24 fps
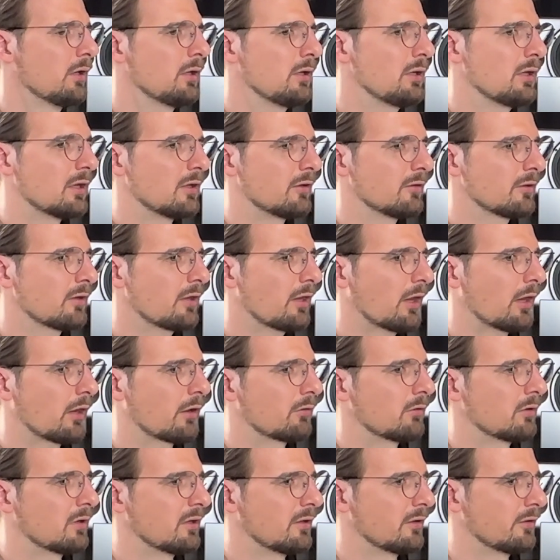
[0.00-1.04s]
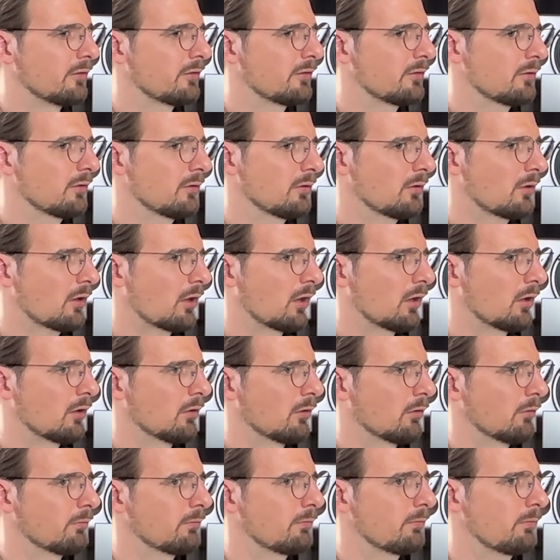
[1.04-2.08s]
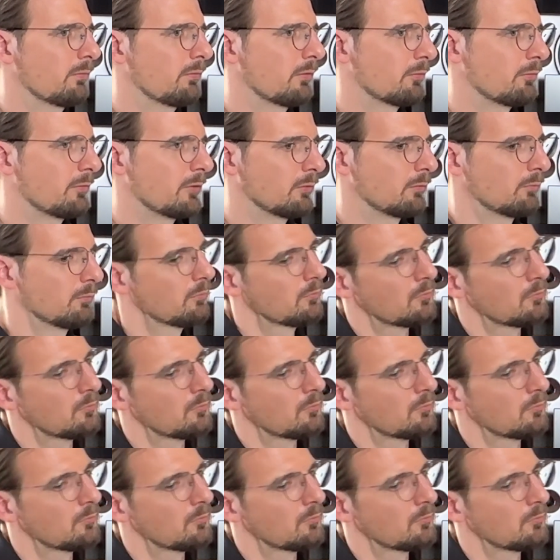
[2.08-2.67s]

it carries kind of if you